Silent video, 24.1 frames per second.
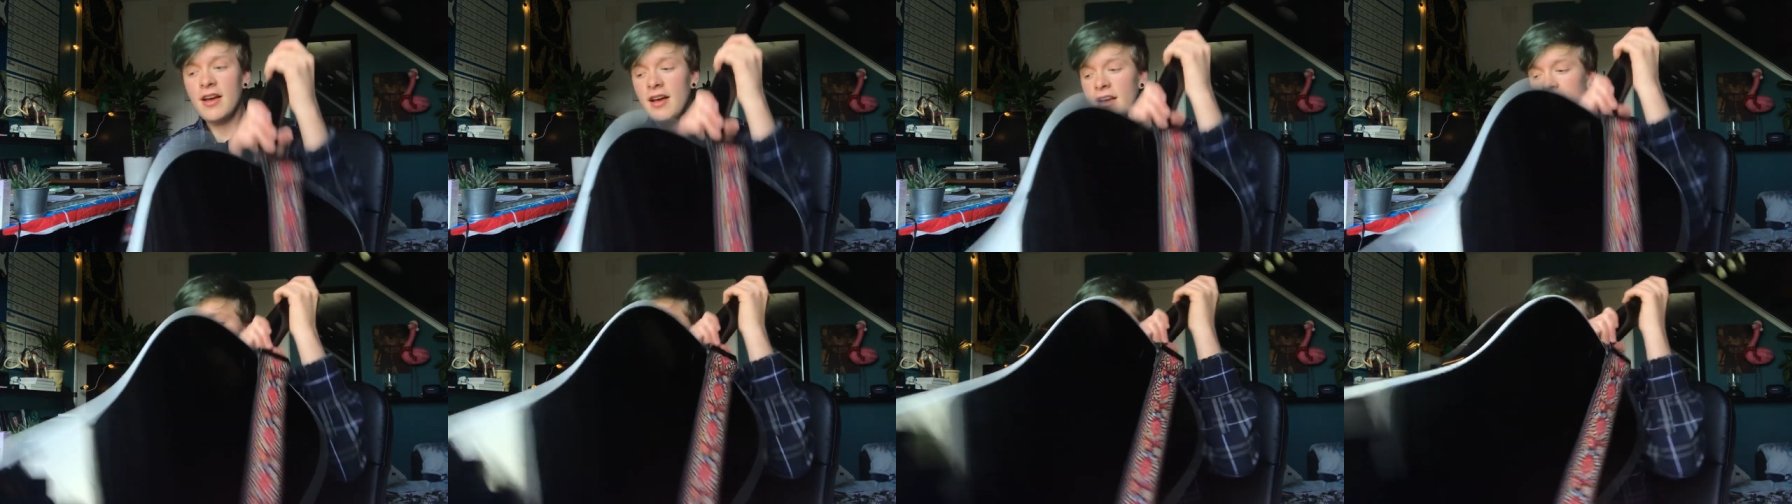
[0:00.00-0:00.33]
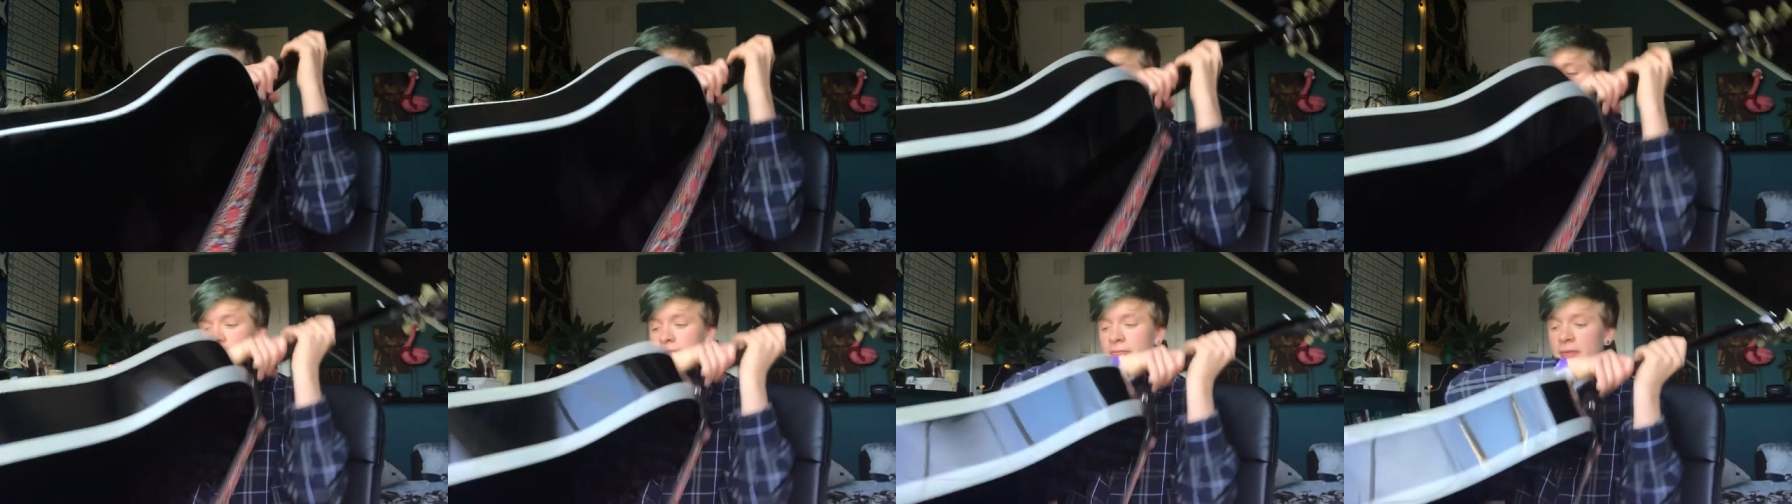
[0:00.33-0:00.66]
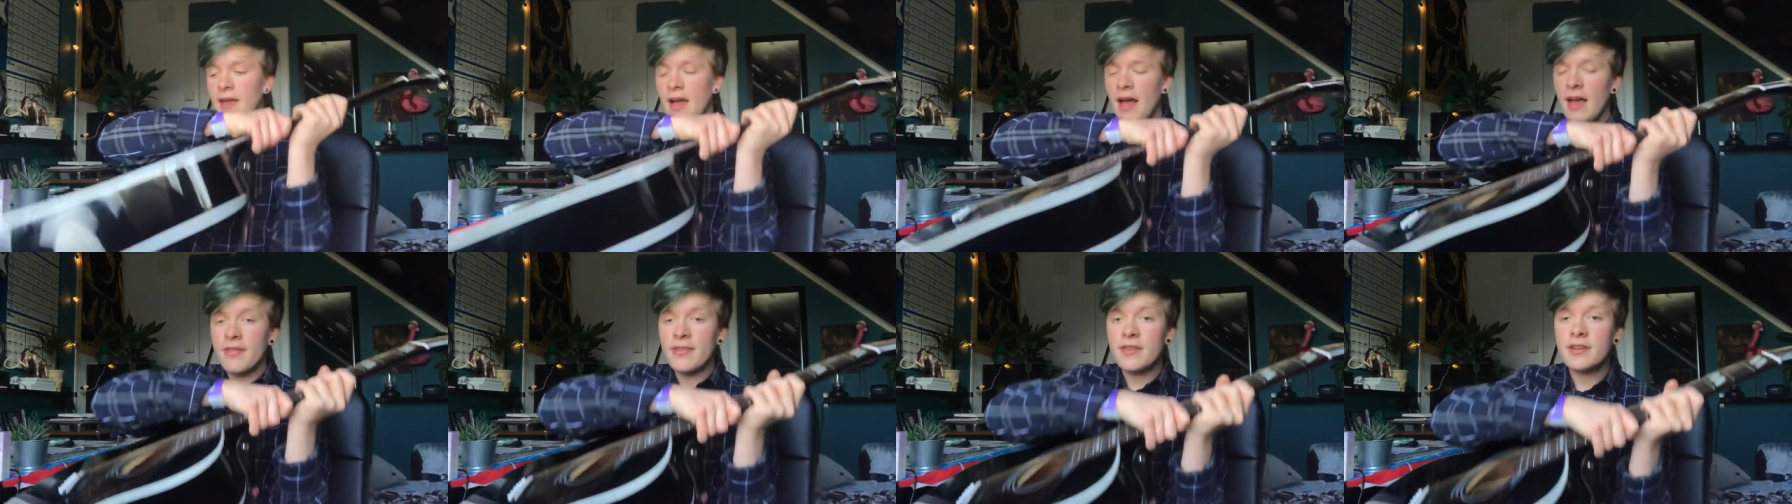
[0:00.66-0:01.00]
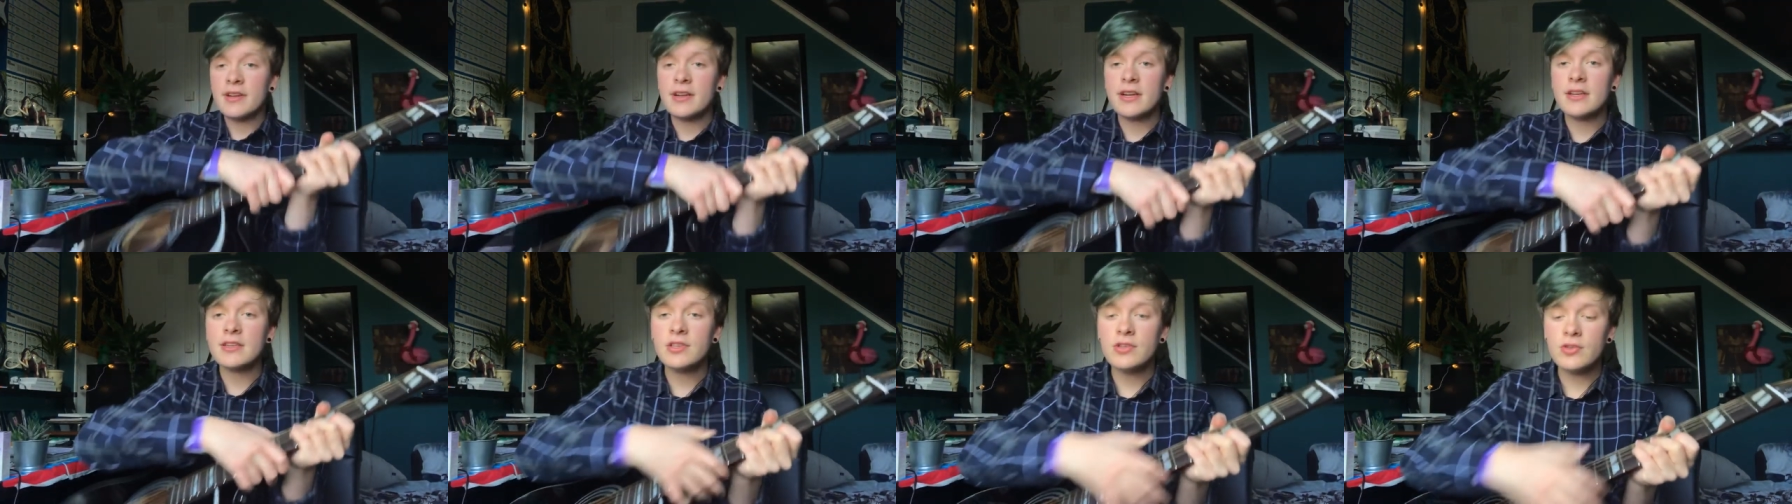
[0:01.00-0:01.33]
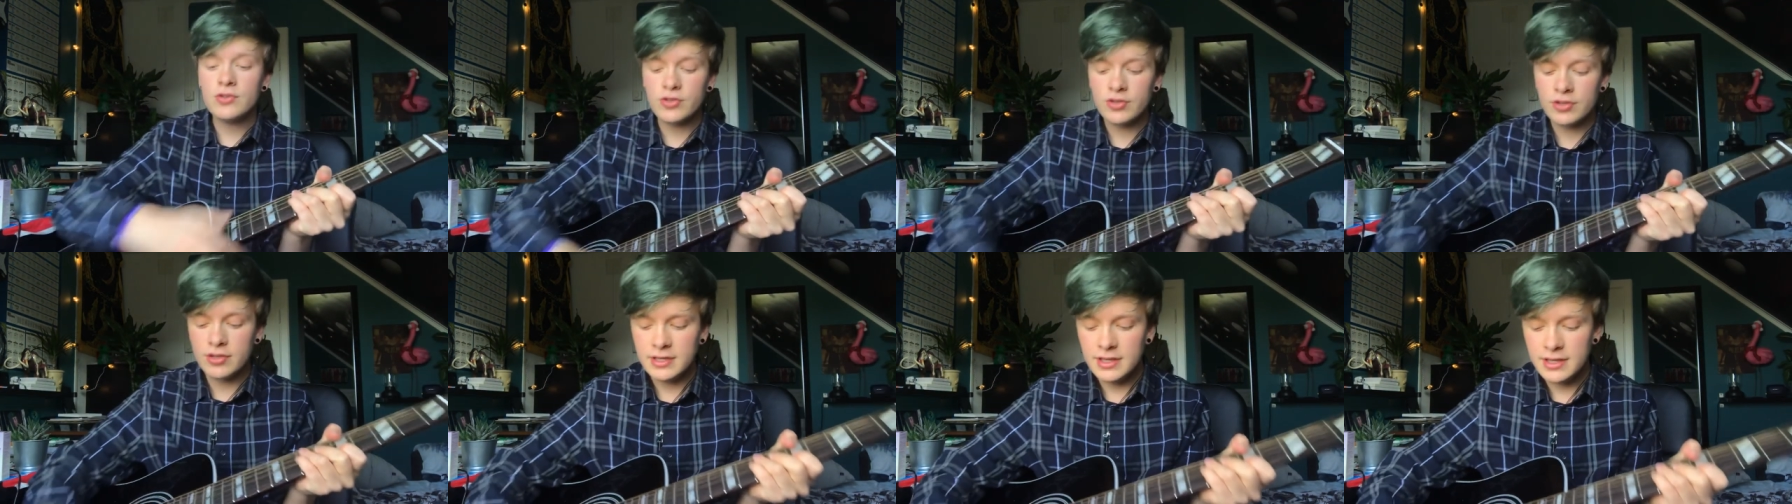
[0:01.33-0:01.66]
and then I
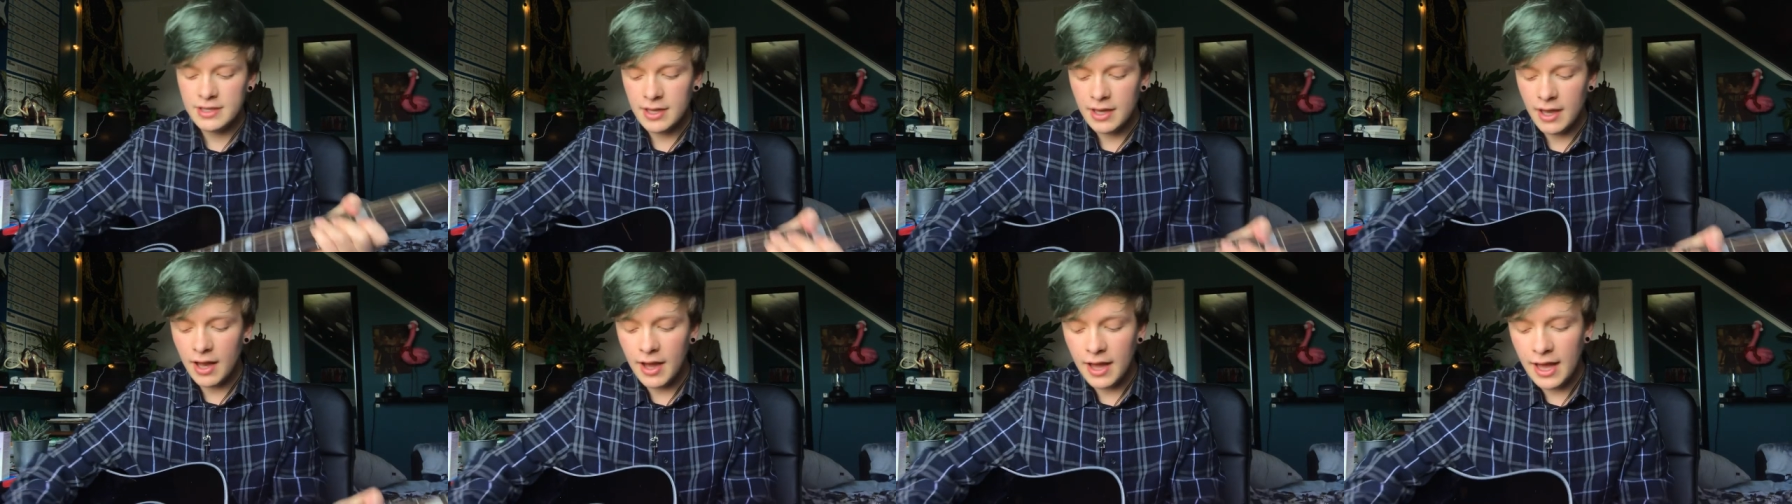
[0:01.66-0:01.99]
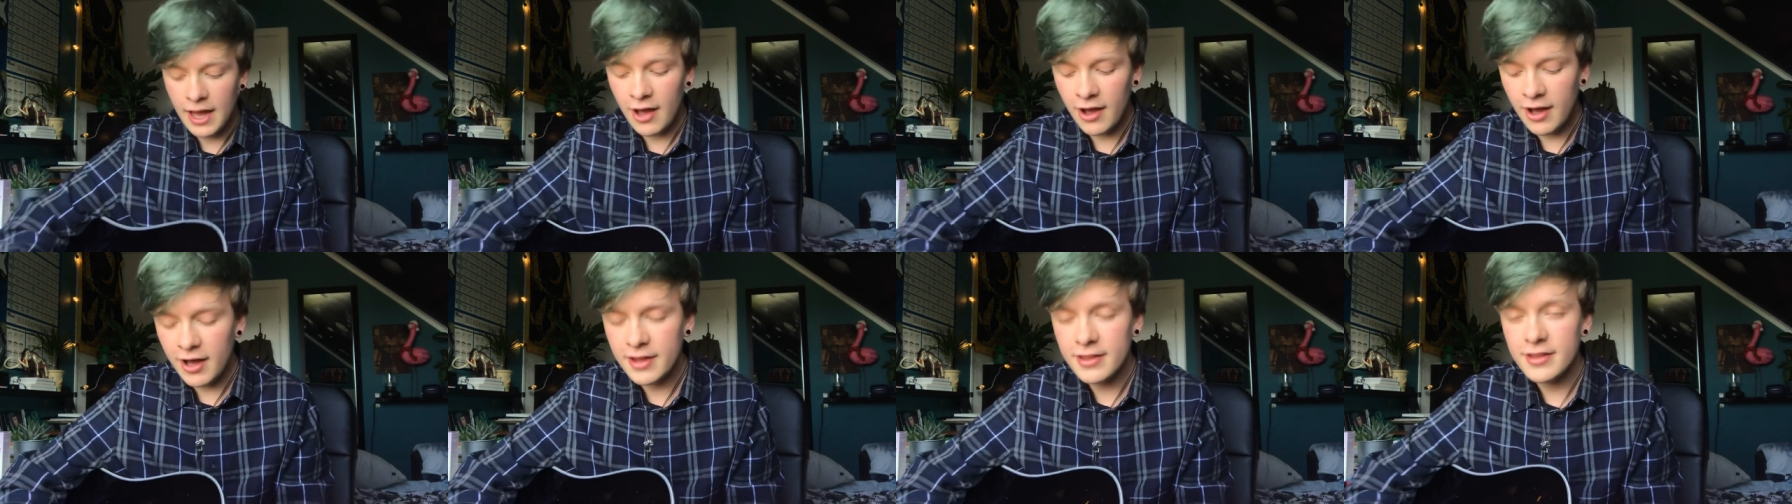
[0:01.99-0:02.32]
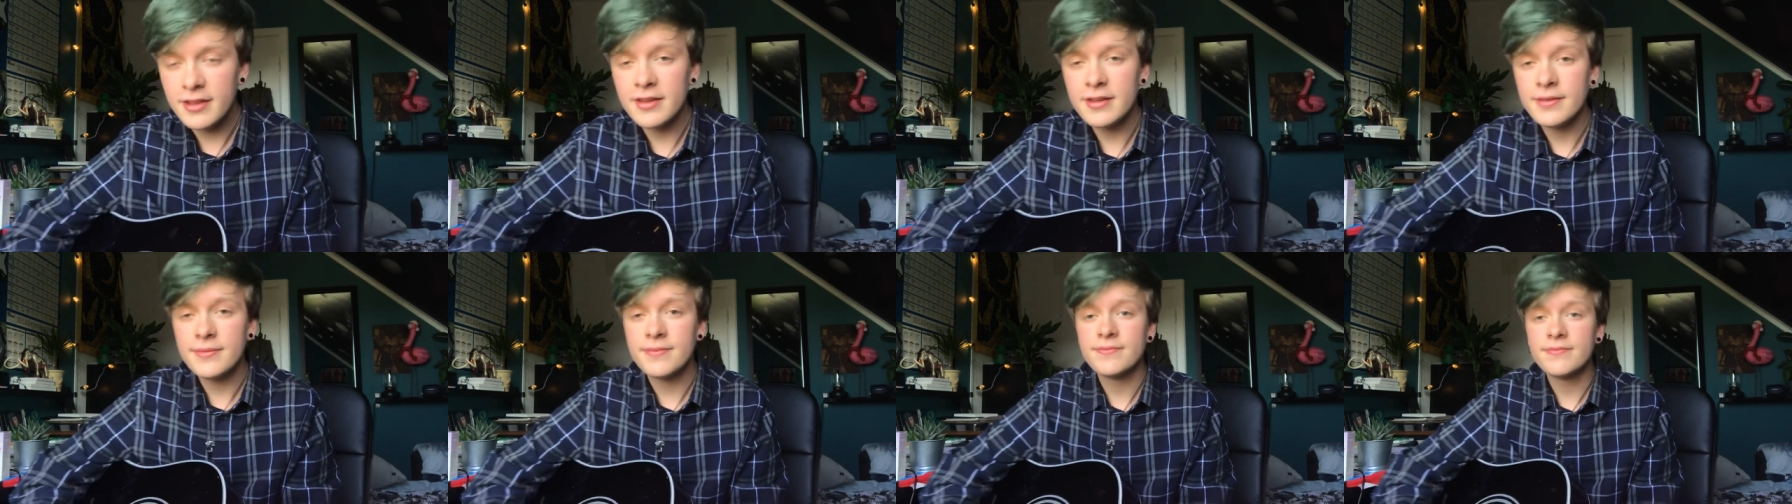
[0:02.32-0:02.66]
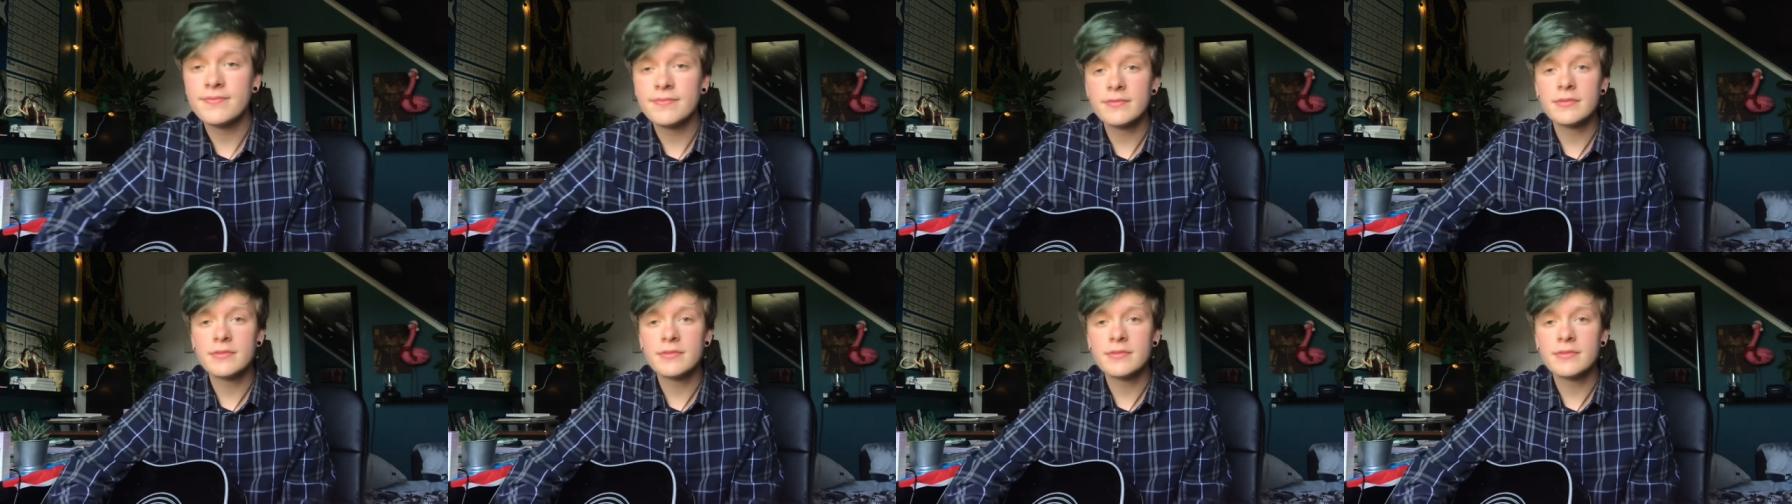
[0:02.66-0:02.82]
usually either